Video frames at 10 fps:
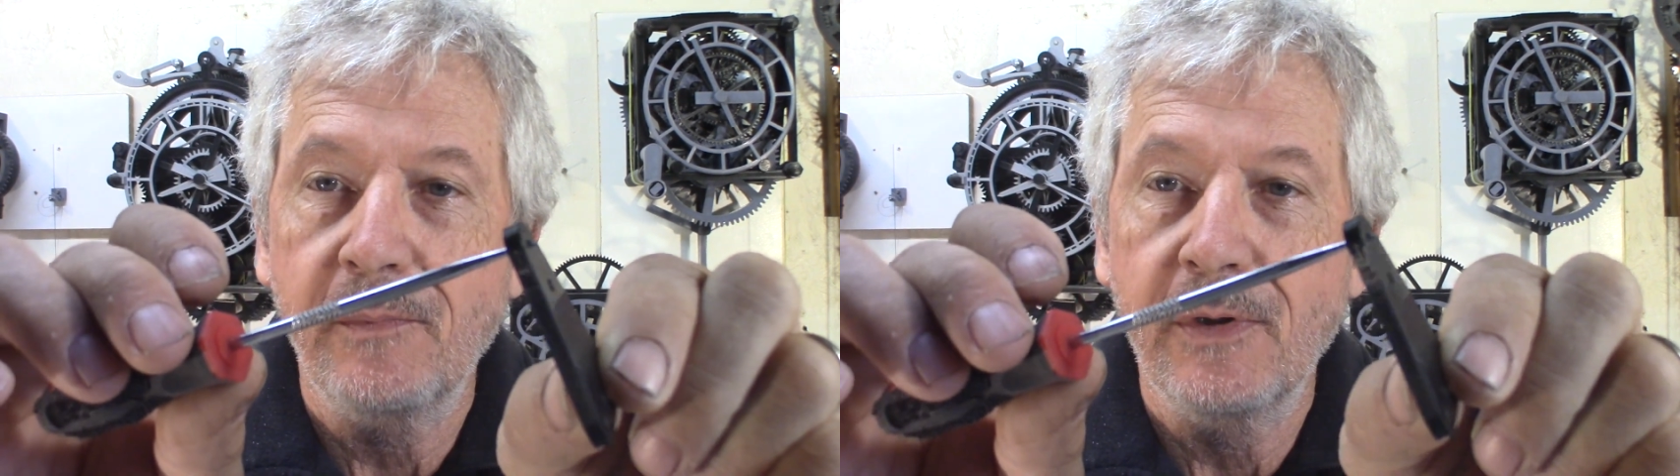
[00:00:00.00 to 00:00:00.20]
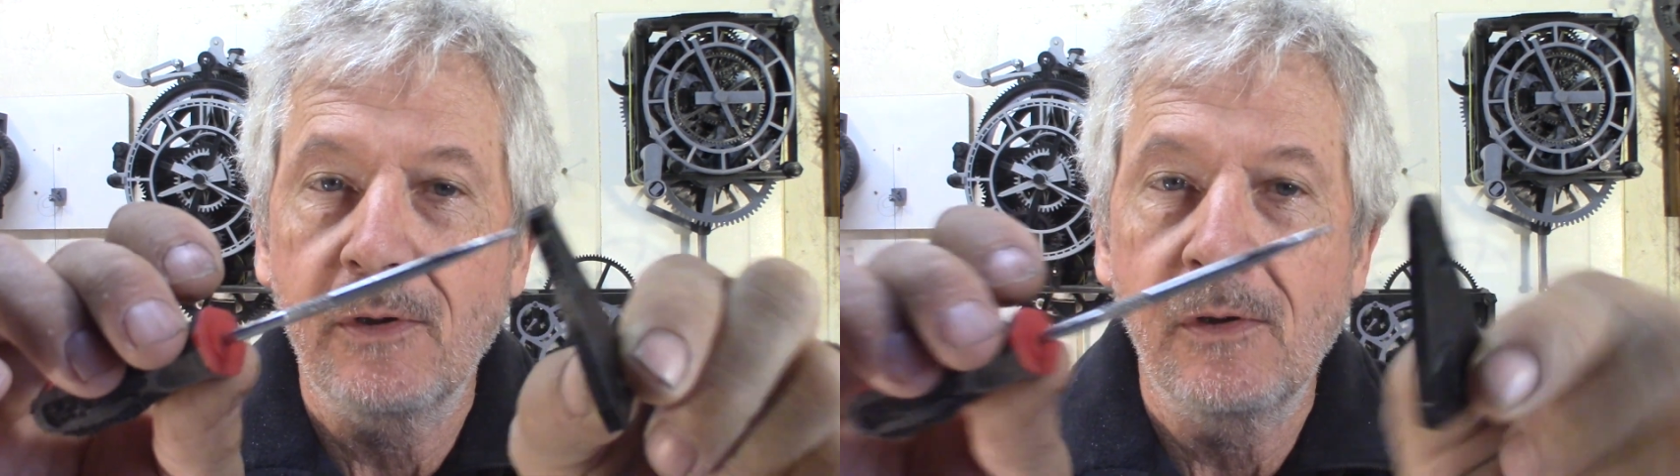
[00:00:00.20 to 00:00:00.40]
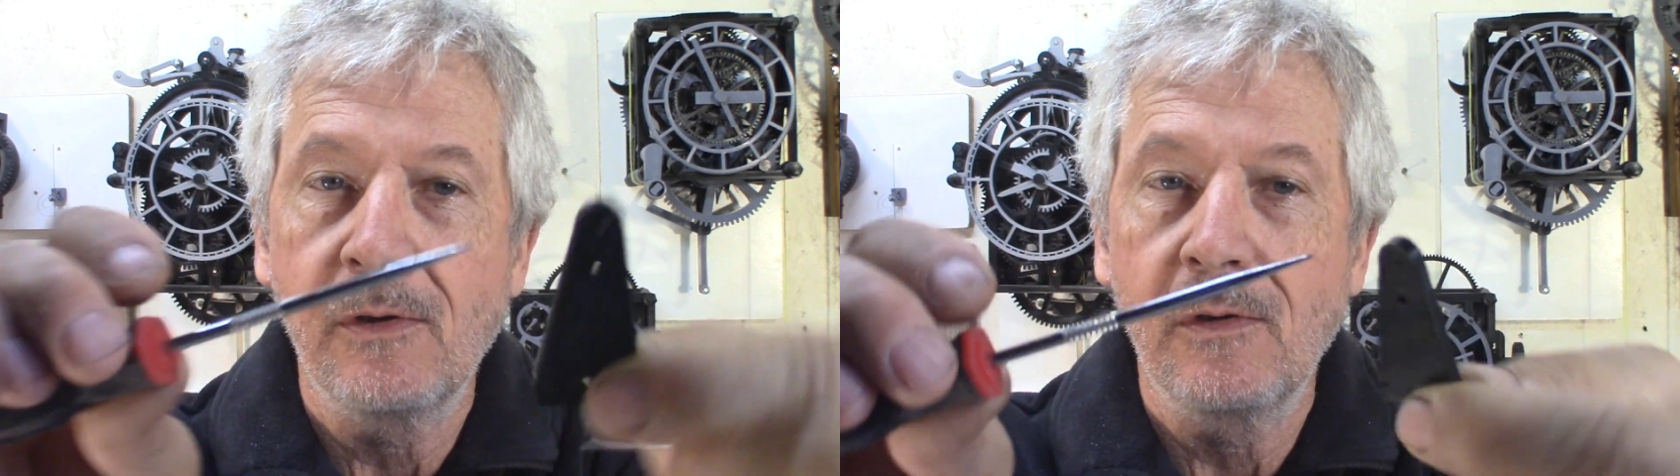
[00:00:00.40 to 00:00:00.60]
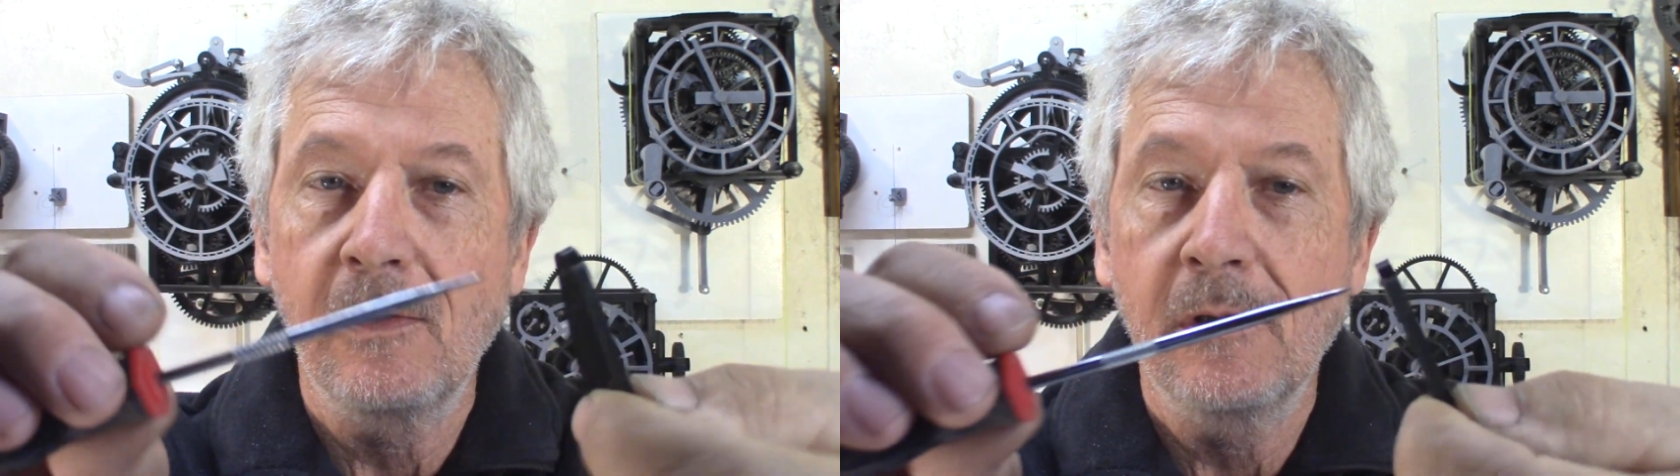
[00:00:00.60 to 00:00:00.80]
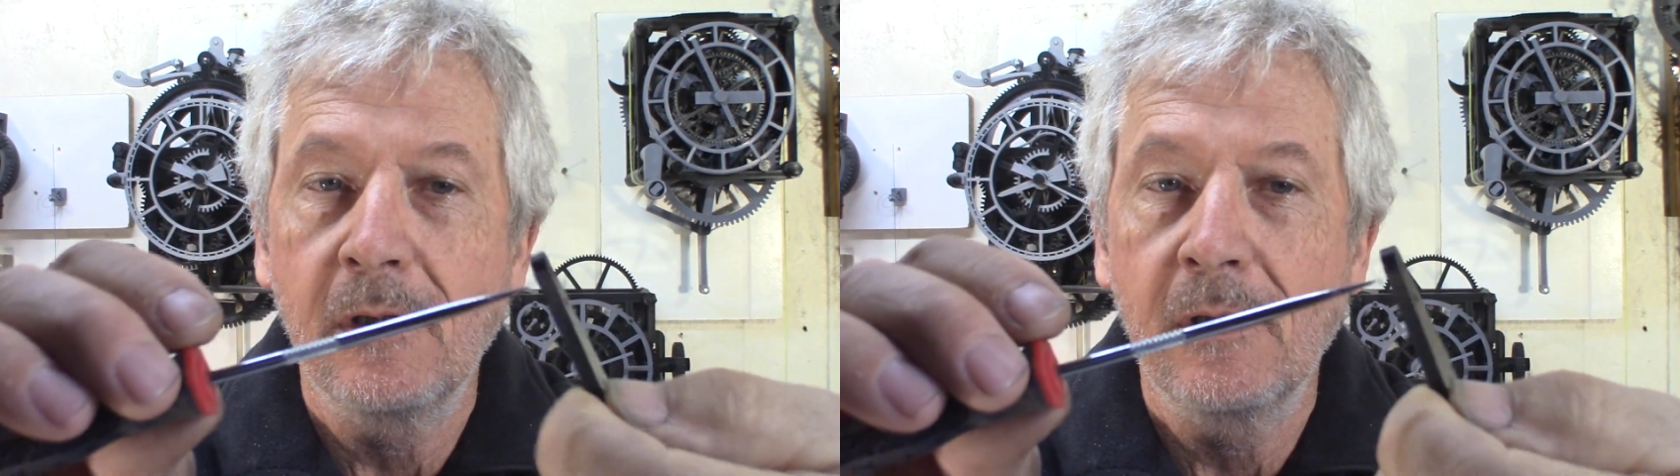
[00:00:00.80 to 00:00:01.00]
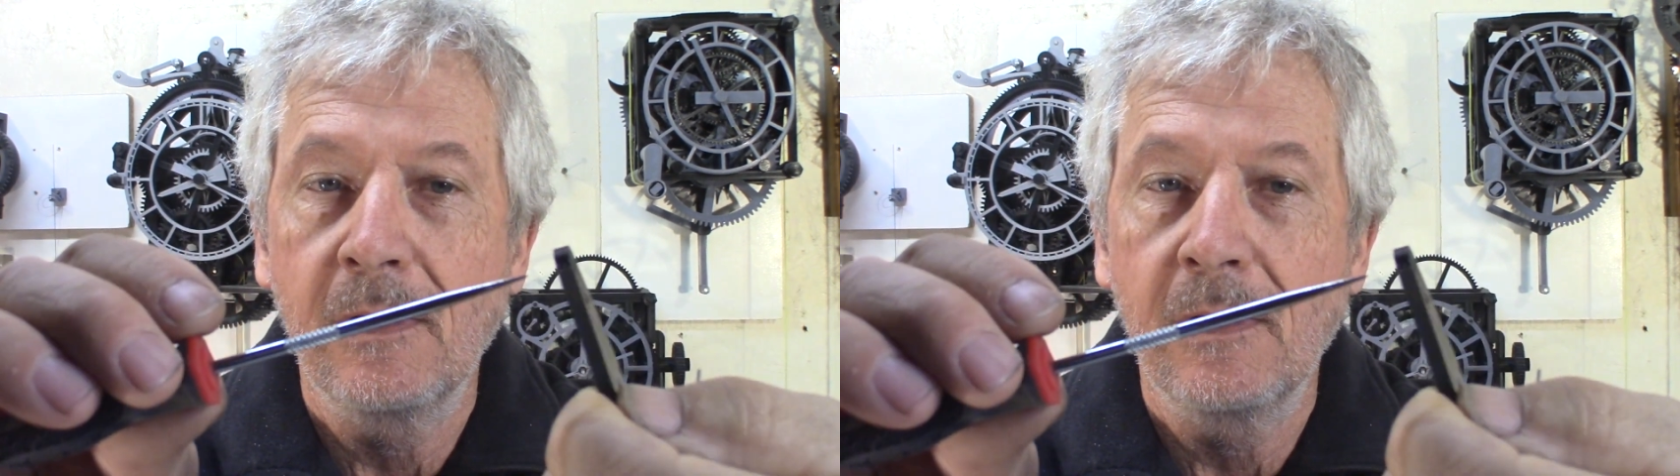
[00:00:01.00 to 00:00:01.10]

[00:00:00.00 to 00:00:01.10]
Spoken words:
the hole